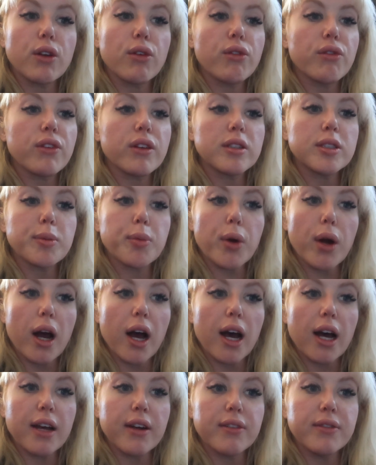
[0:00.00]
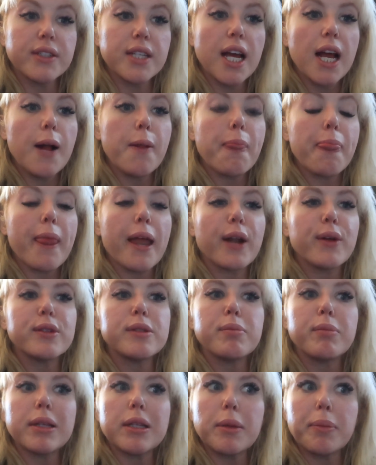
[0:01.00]
I don't feel deprived and I
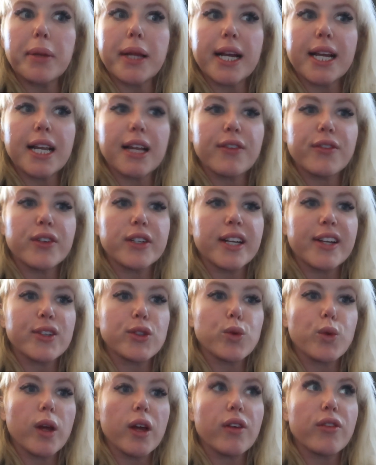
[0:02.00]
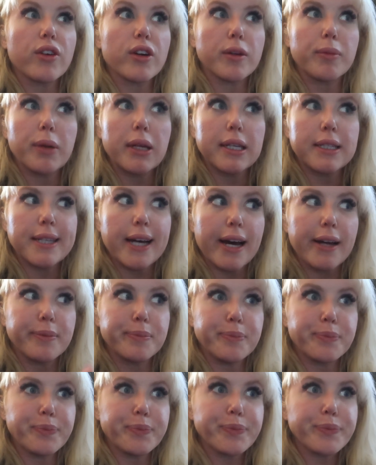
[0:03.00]
was meal planning for next week for me and
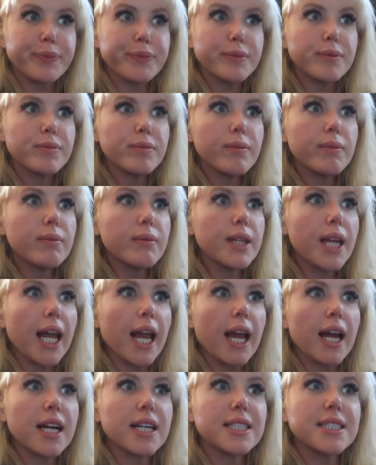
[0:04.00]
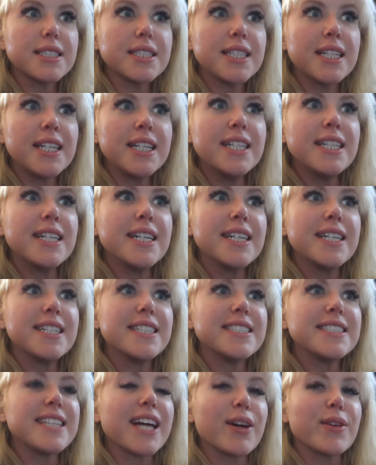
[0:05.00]
dad. And
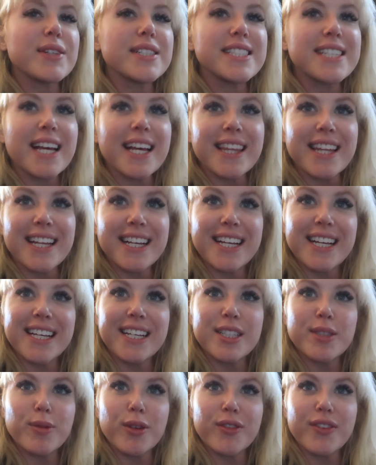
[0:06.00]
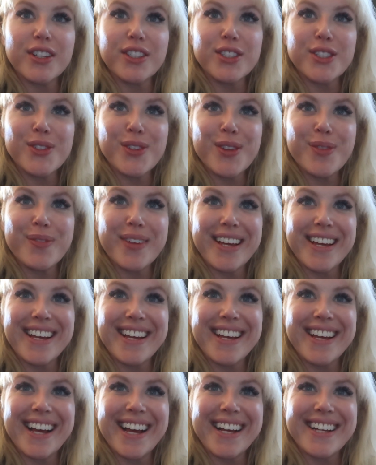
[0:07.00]
dad was saying that he eats more veggies than
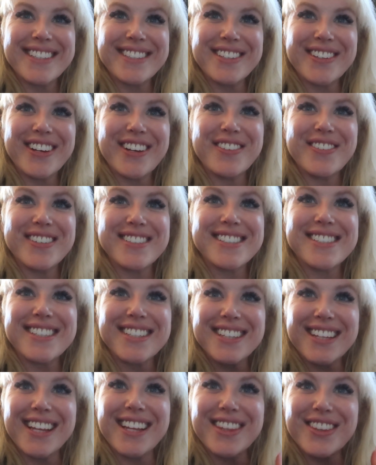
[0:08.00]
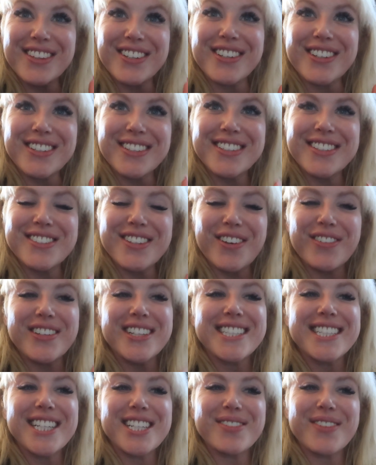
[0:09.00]
me. And so he wants to like learn. So I'm
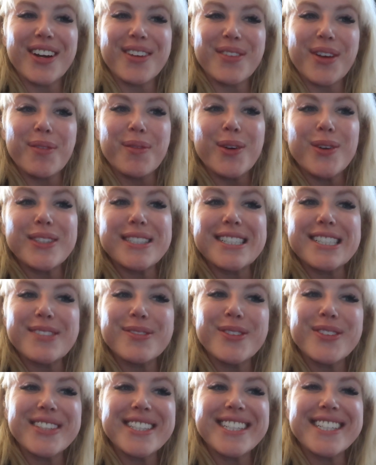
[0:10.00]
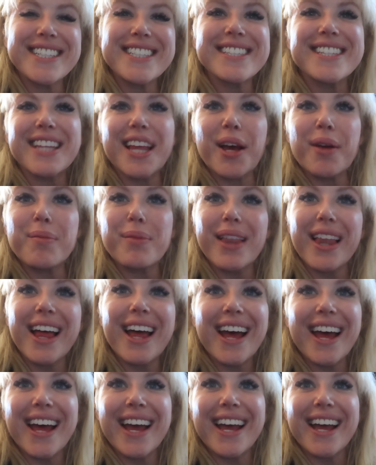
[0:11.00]
gonna teach him how to make protein smoothies and like
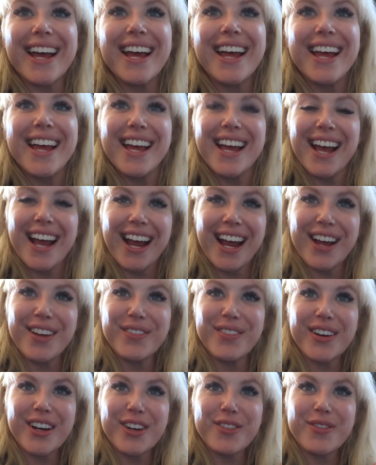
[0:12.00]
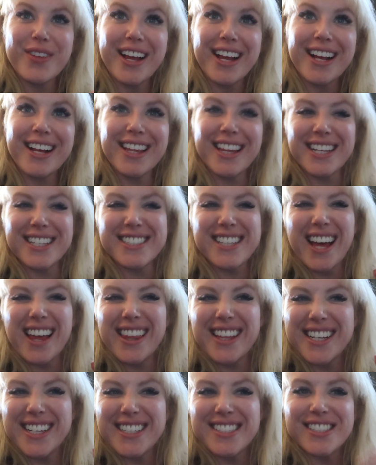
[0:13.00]
play. And we're gonna make like
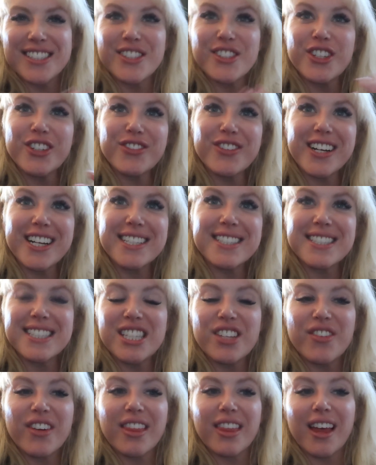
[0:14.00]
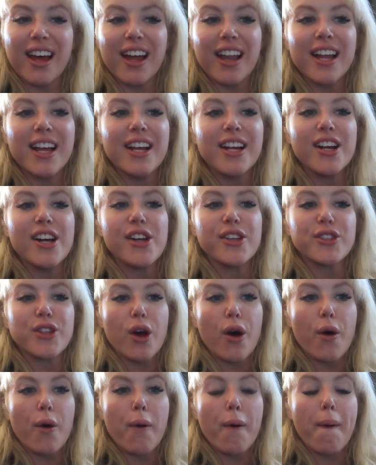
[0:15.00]
salads and stir fries and stuff like that.
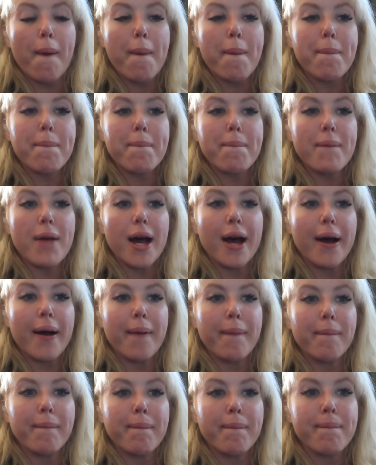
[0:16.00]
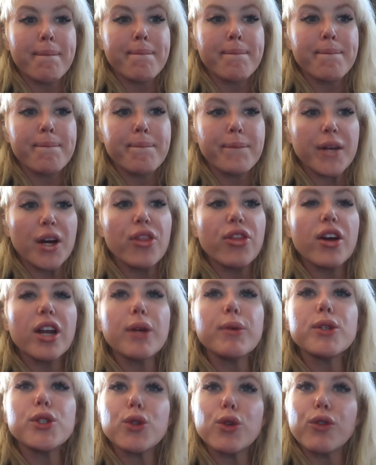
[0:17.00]
So um, I thought
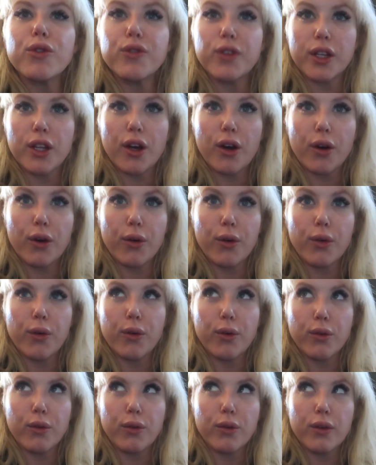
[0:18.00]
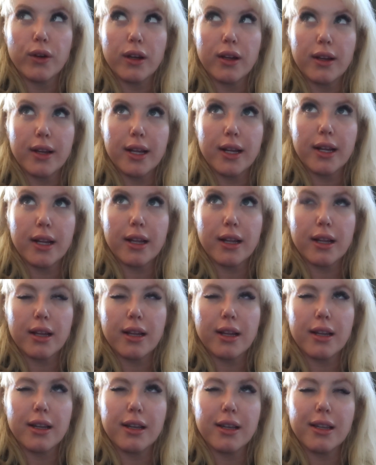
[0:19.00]
I would do a video
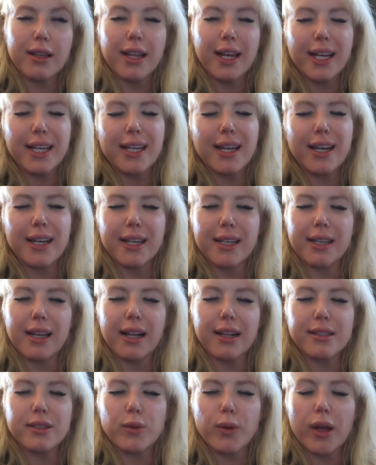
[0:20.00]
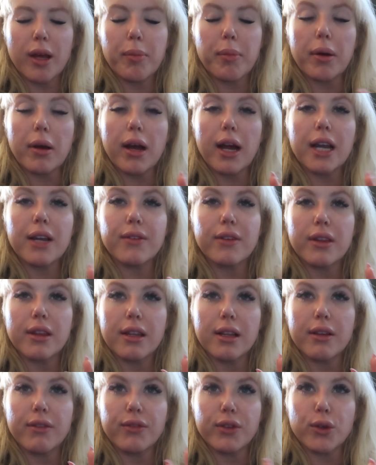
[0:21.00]
like not next week, but kind of
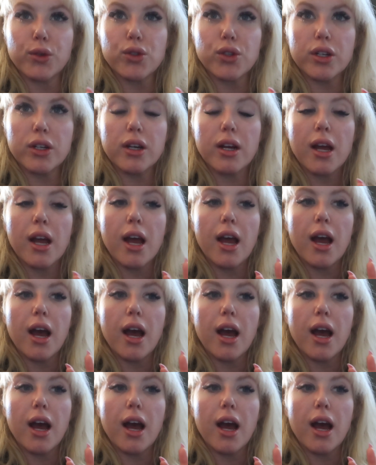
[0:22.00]
in the future.